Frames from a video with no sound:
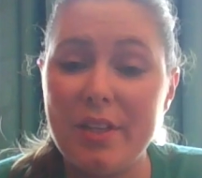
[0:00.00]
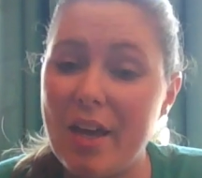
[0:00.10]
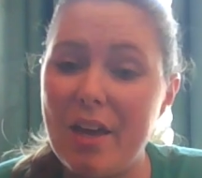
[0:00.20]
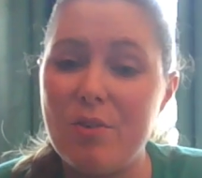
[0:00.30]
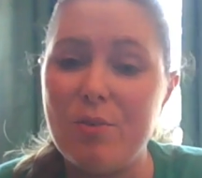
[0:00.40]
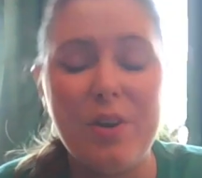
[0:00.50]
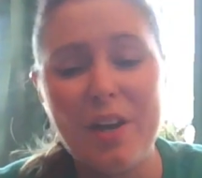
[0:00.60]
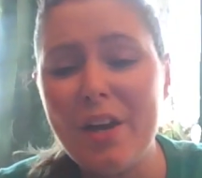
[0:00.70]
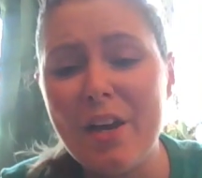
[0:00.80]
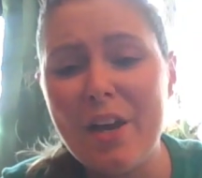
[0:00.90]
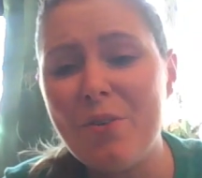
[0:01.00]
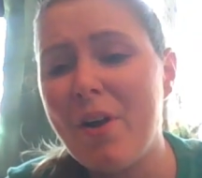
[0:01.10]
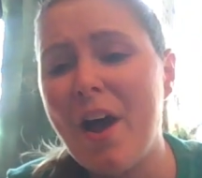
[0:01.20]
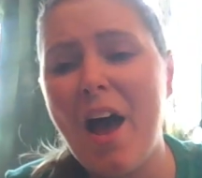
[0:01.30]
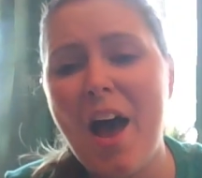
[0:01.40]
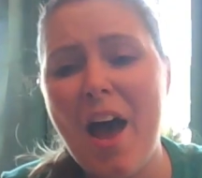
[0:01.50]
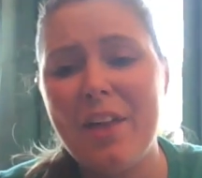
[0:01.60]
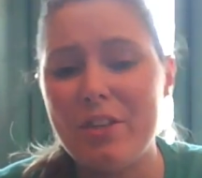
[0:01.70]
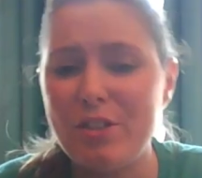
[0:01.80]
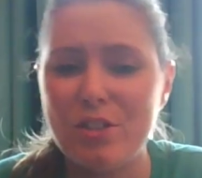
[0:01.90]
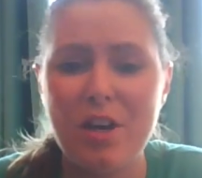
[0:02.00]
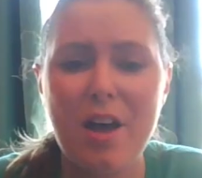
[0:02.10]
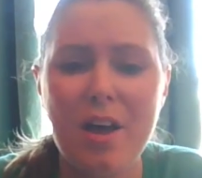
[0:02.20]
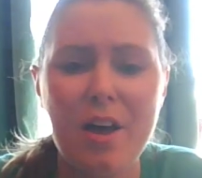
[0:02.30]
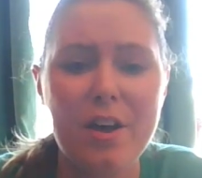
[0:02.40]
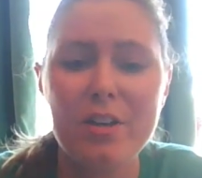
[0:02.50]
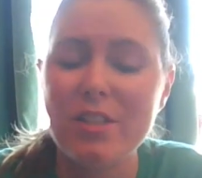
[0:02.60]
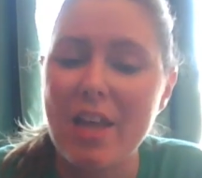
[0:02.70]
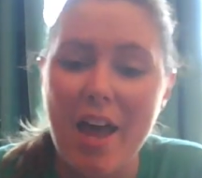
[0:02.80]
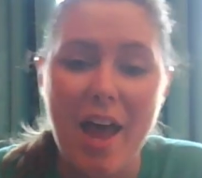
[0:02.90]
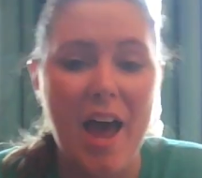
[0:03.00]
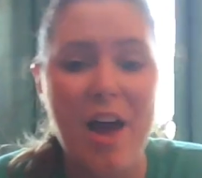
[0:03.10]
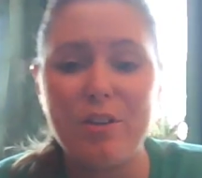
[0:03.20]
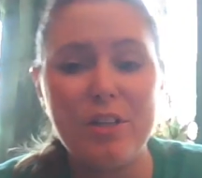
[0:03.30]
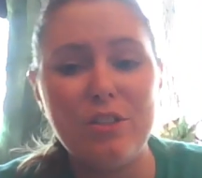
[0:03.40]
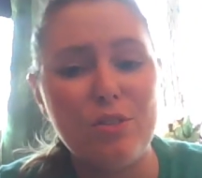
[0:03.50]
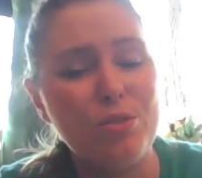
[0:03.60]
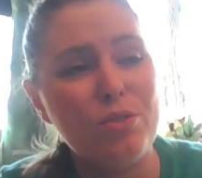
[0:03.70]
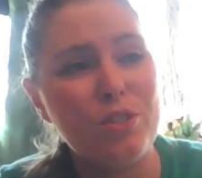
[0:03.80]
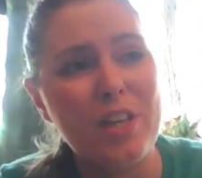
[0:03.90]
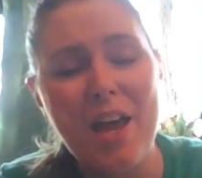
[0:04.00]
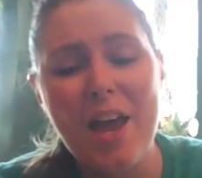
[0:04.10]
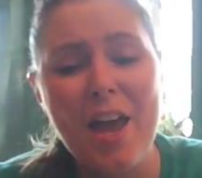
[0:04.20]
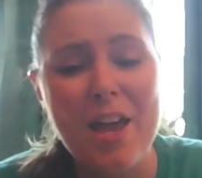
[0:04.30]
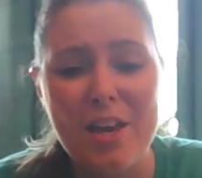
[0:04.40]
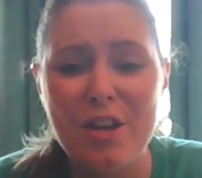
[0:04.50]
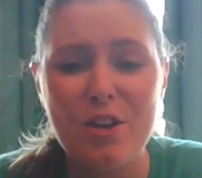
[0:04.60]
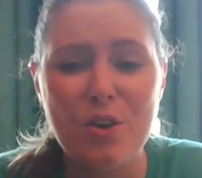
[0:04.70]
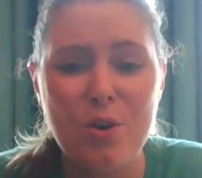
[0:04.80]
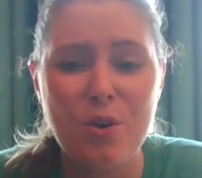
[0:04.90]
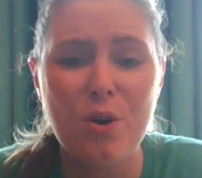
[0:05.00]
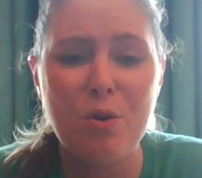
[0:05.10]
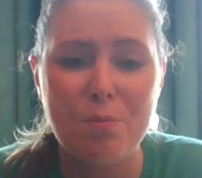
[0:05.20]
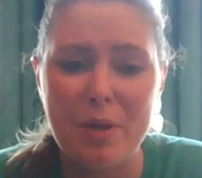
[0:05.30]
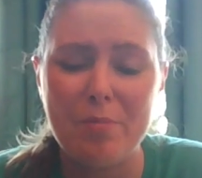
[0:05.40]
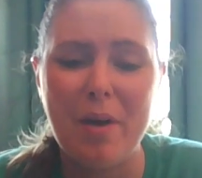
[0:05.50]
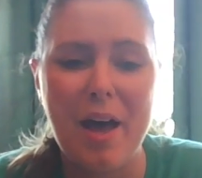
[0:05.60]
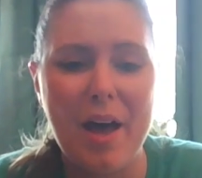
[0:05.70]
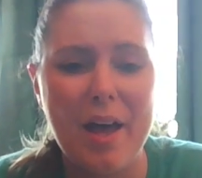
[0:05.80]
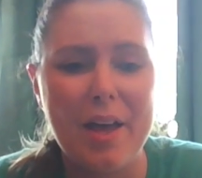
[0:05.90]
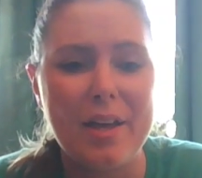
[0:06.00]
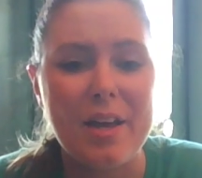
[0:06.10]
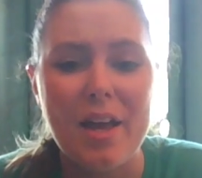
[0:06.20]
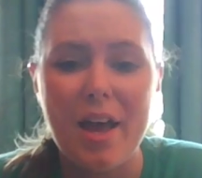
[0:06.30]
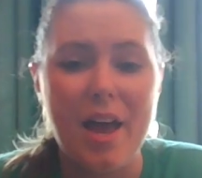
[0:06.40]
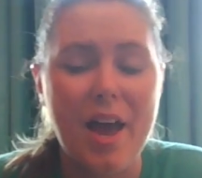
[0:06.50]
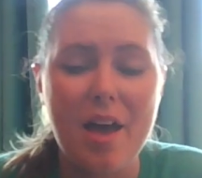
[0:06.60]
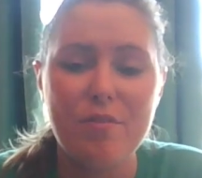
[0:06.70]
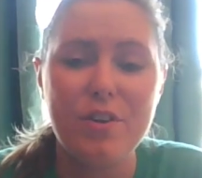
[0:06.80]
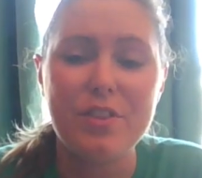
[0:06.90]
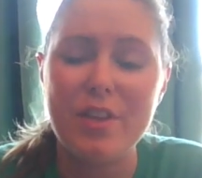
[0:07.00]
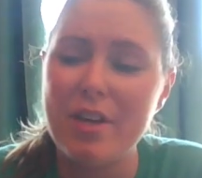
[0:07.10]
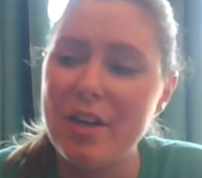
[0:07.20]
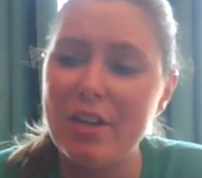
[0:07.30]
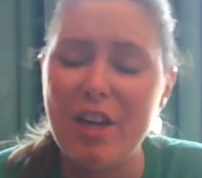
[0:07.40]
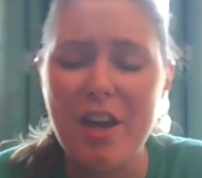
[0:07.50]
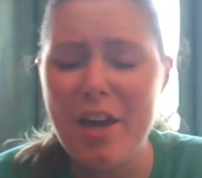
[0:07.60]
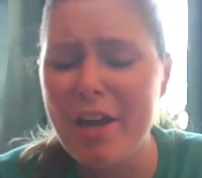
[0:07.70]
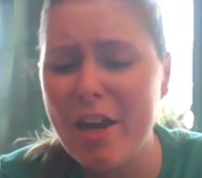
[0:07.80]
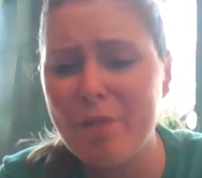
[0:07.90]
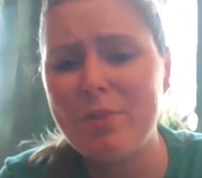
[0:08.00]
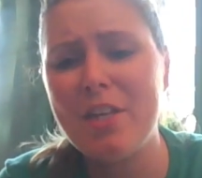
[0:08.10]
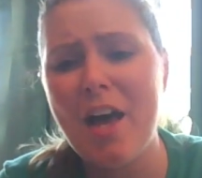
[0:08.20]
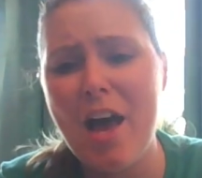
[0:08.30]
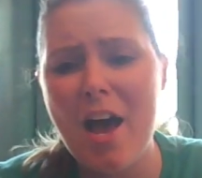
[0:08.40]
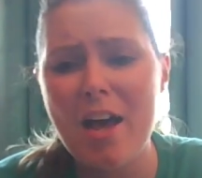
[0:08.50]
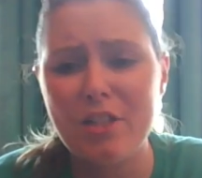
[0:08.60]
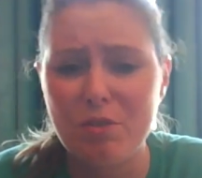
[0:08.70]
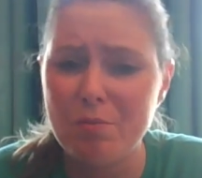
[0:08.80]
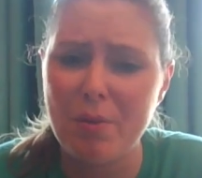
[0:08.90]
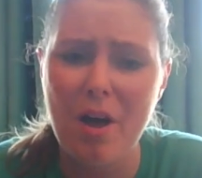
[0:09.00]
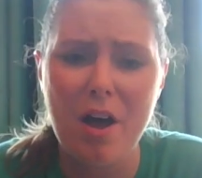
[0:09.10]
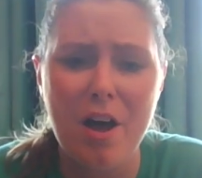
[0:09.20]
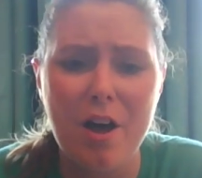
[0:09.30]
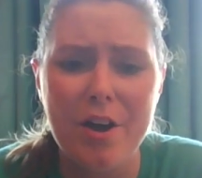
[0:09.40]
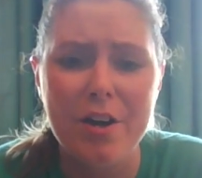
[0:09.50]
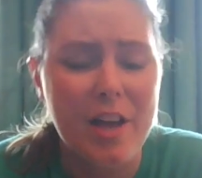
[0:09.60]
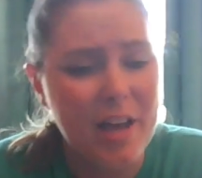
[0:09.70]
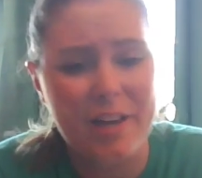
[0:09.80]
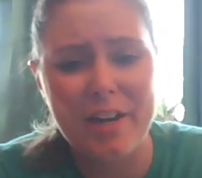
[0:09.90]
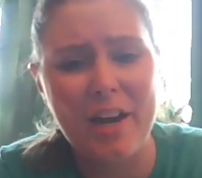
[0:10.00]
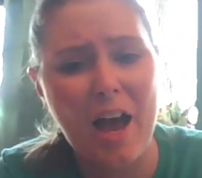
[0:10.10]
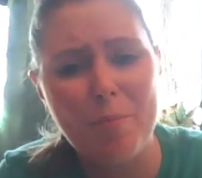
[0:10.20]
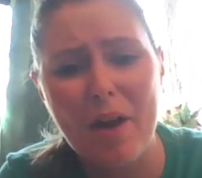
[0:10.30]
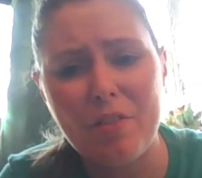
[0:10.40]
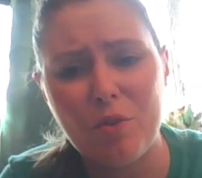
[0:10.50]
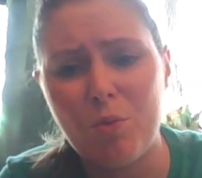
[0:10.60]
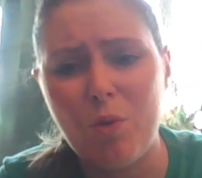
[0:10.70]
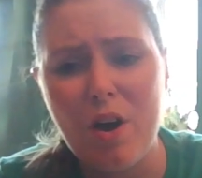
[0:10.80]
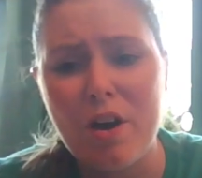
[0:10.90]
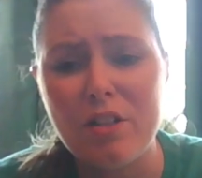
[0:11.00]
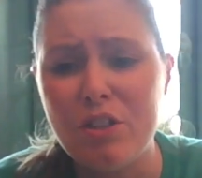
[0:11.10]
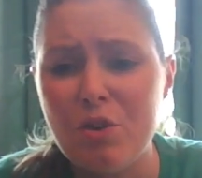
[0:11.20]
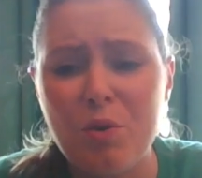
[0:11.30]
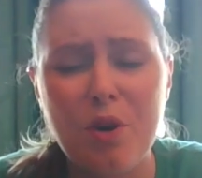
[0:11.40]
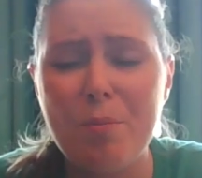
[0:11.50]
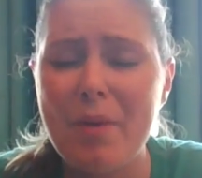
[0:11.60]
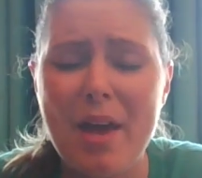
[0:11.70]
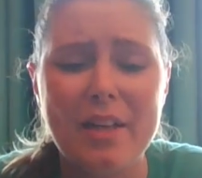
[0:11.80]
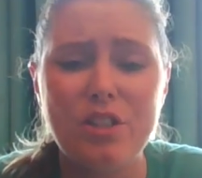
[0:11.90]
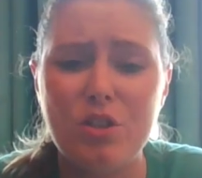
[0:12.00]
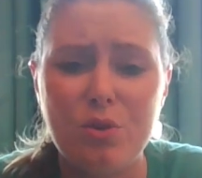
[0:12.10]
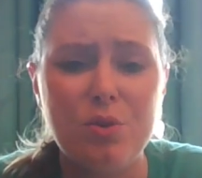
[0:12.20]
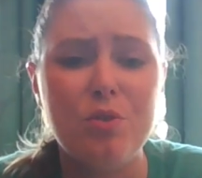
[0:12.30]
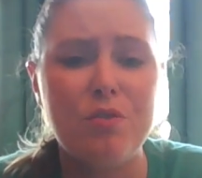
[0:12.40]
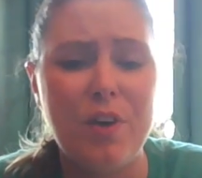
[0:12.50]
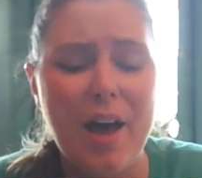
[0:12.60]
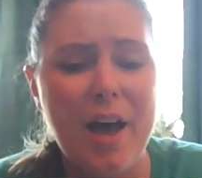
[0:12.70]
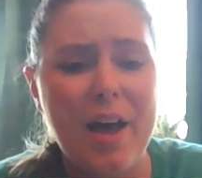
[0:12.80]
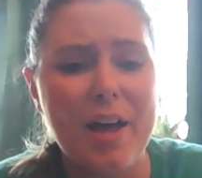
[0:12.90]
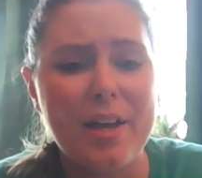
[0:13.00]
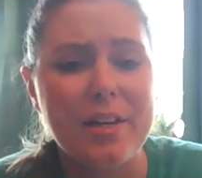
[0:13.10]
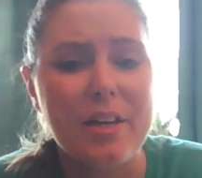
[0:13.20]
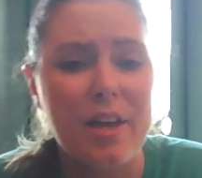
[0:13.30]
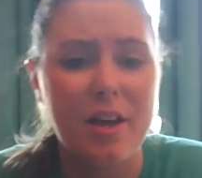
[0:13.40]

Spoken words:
And rewrite the stars. How can you say you'd be mine? Everything keeps us apart, and I'm not the one you were meant to find.